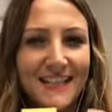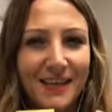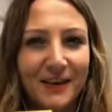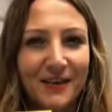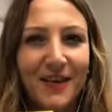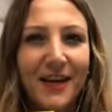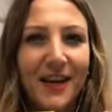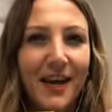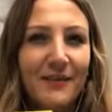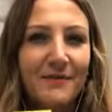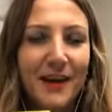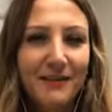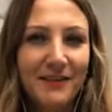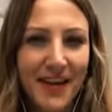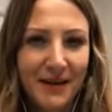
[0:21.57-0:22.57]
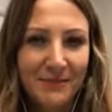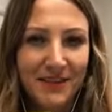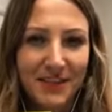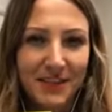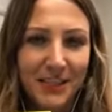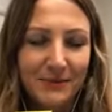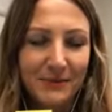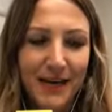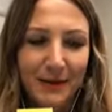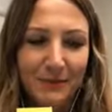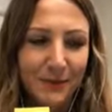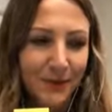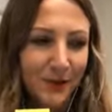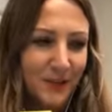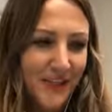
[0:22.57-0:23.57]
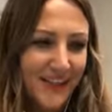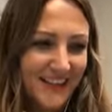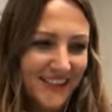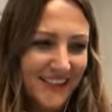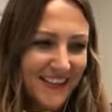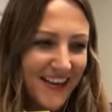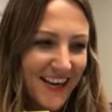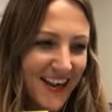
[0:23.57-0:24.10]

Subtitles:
So, very happy that she's been able to join us.